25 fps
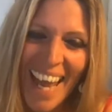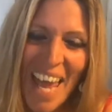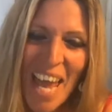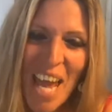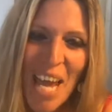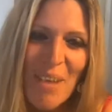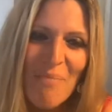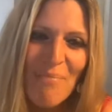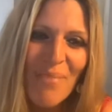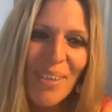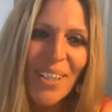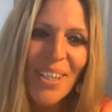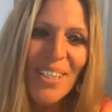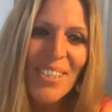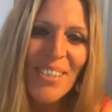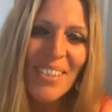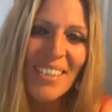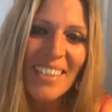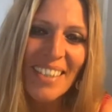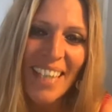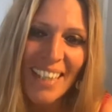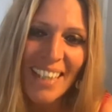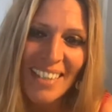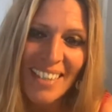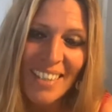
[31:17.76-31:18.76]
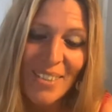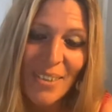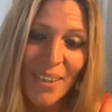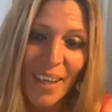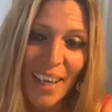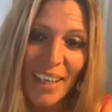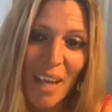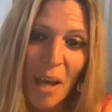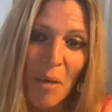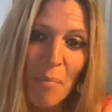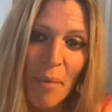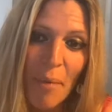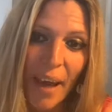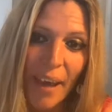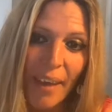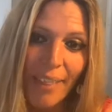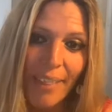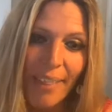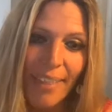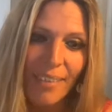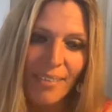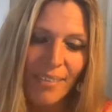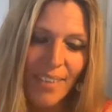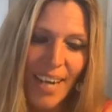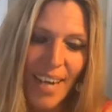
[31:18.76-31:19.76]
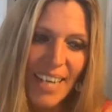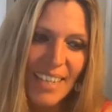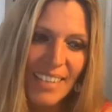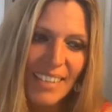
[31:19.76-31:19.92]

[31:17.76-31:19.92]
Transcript: Because you're sensitive, you're an empath, right?